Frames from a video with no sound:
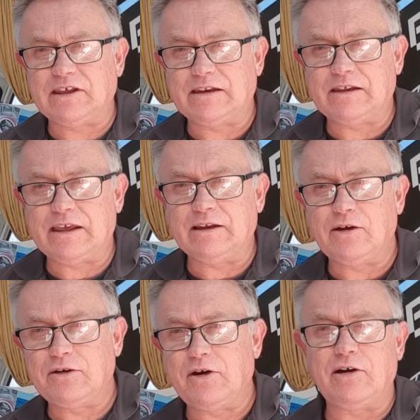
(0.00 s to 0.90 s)
10
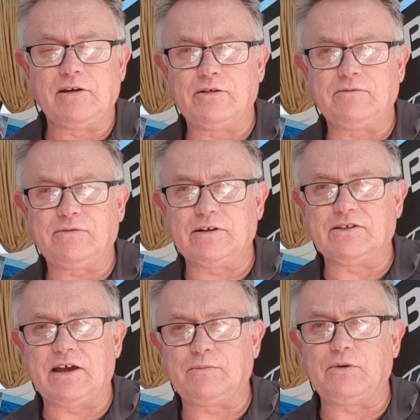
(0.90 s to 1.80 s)
kilo nylon, for
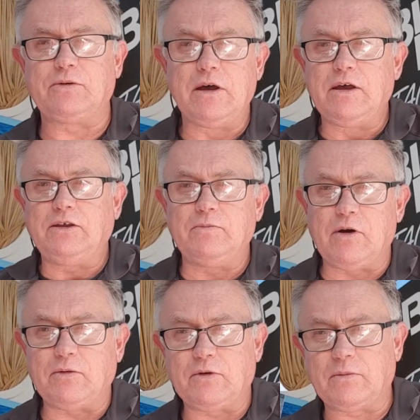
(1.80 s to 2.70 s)
example, you
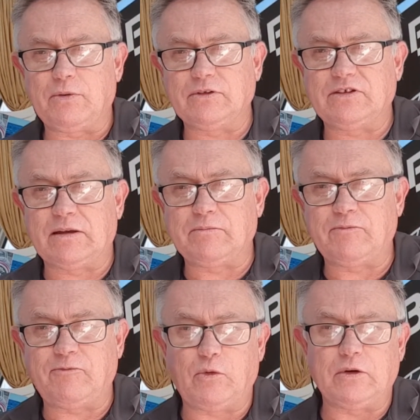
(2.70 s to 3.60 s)
might want to put some
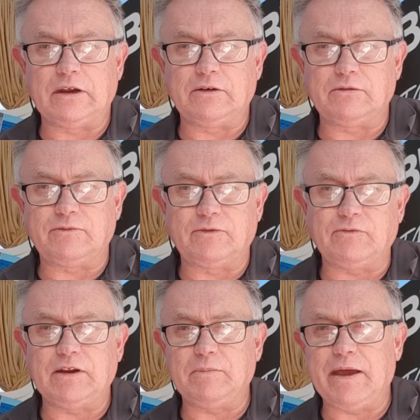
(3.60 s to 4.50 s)
40 or
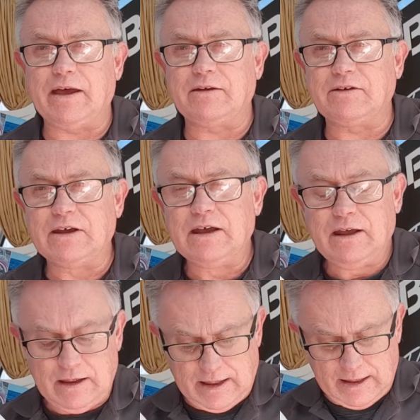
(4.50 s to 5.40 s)
50 pound
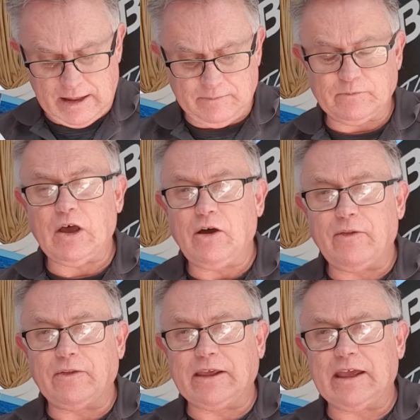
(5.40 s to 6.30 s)

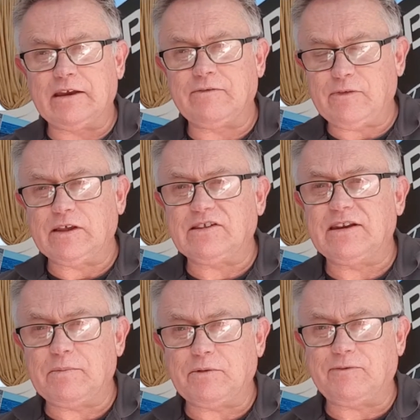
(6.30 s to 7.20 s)
on the end for your
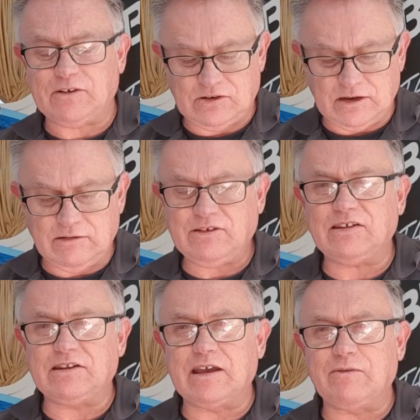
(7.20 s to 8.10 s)
snapper fishing,
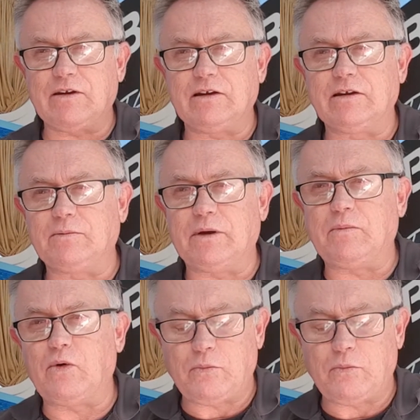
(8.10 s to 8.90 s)
just to give it a little bit more